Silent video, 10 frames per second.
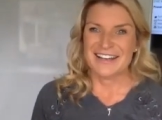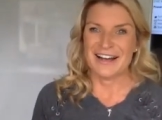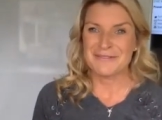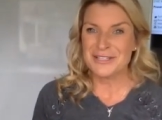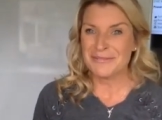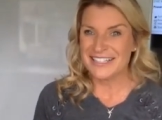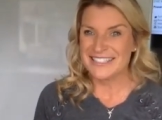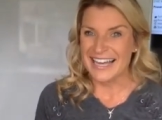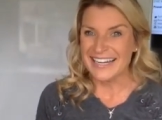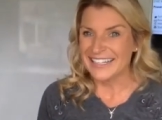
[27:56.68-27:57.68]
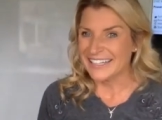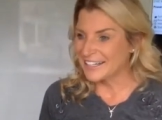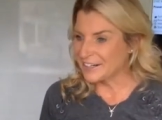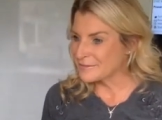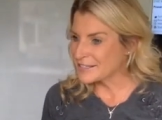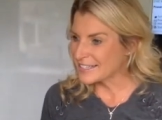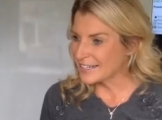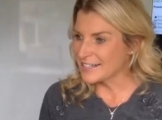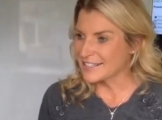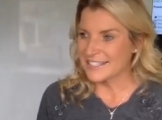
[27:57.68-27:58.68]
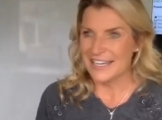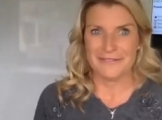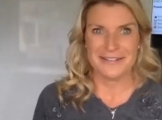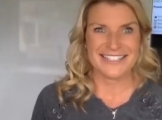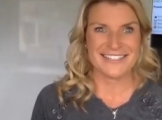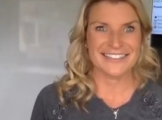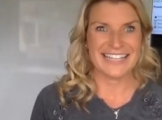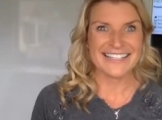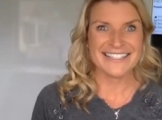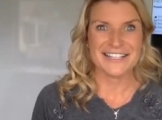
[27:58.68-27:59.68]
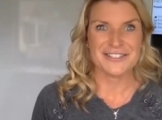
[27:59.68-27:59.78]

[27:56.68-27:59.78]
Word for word: I'm super excited. I'm excited to see everybody still guessing.